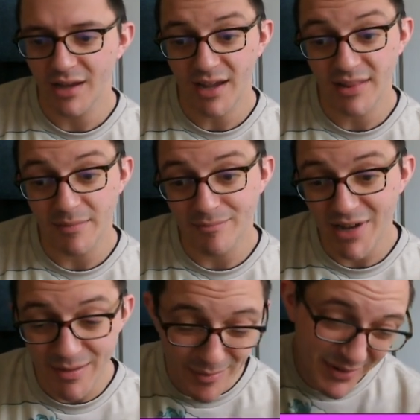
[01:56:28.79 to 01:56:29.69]
And then
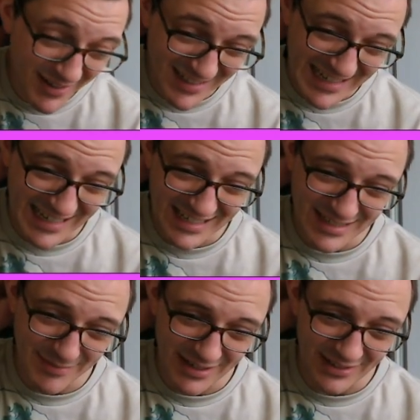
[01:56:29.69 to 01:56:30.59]
maybe my understanding is
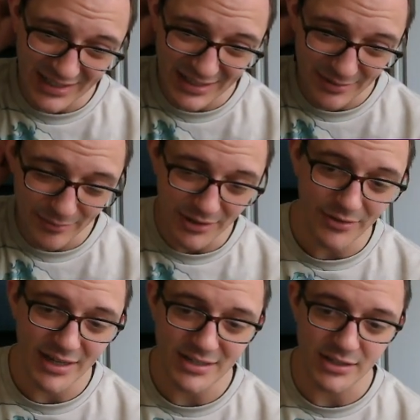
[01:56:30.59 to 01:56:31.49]
something like when you
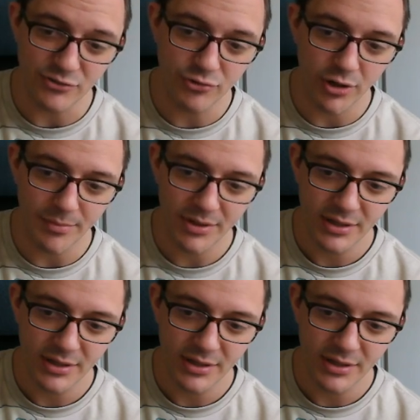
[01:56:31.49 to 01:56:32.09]
get to the drop,